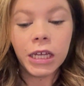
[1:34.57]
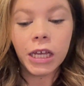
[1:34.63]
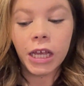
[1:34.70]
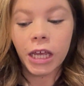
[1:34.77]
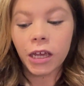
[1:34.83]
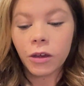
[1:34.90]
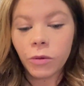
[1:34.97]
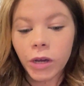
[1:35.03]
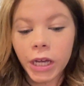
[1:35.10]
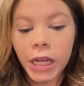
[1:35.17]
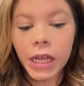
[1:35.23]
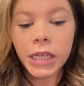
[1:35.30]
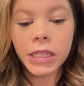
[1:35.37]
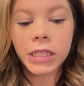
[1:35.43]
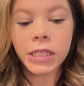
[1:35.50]
egg
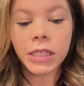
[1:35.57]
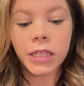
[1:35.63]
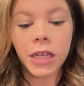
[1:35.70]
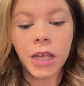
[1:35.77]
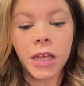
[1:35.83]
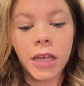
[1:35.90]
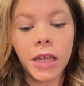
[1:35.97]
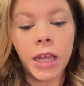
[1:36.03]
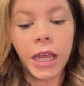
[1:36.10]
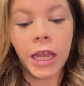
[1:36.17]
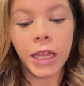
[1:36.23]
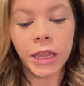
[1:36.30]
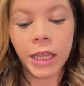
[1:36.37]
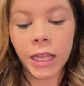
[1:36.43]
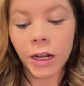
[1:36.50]
whites
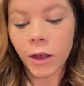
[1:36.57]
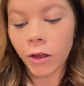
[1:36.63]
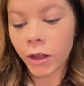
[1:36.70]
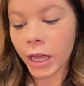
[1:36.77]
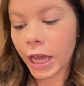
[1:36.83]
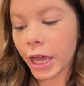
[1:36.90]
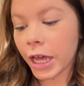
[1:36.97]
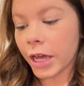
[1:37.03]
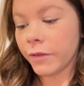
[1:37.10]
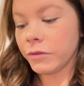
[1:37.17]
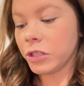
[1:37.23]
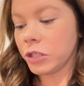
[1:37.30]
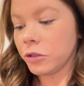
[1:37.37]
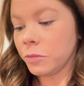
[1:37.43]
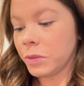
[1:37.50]
and then I'll have
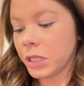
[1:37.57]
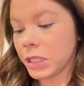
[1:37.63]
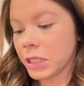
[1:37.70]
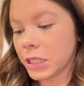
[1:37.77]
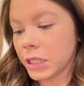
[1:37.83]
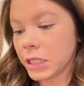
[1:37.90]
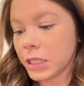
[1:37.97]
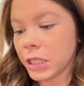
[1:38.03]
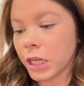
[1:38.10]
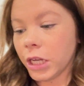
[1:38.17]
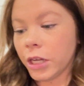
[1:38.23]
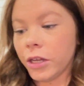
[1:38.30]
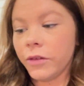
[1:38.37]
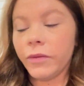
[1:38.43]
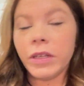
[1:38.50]
two pieces
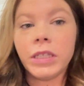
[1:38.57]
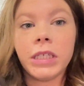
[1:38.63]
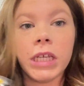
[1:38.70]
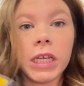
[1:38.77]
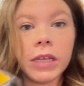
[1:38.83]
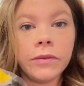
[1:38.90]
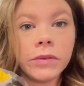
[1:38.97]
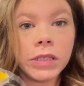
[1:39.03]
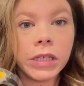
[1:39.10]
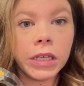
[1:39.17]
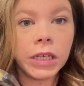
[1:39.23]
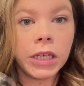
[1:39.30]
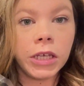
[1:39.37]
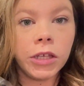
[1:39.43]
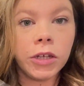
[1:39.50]
of Dave's
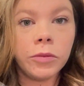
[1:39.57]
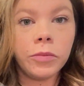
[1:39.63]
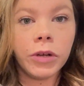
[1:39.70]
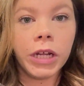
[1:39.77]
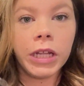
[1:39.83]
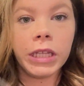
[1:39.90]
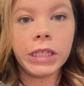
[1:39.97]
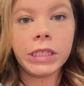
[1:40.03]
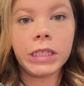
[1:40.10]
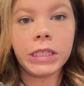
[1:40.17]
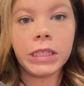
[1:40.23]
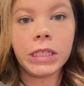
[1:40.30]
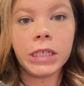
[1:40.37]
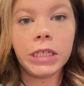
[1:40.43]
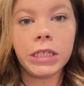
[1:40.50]
Killer Bread. And this
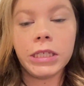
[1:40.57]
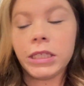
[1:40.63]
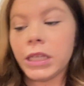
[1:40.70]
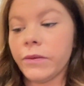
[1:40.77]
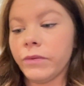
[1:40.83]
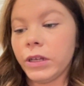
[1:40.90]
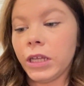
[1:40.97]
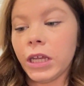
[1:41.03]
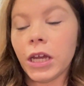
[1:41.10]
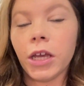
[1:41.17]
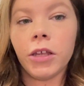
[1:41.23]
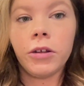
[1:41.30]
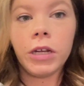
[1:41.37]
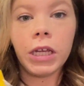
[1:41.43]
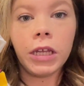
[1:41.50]
is the 70
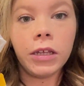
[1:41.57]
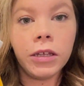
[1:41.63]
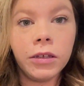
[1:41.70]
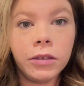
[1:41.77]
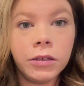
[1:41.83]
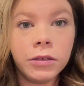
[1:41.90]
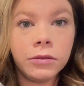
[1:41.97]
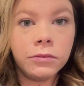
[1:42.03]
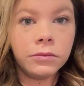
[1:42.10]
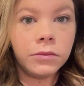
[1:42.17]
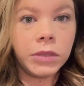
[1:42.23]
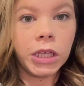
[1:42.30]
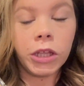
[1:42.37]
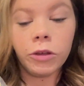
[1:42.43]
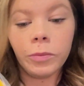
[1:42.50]
calorie
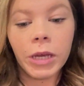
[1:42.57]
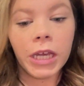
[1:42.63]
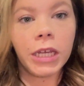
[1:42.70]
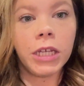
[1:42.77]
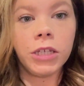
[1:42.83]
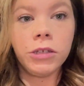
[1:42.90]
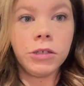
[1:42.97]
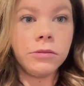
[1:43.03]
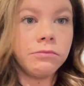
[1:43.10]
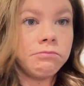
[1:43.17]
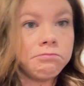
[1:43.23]
yellow package.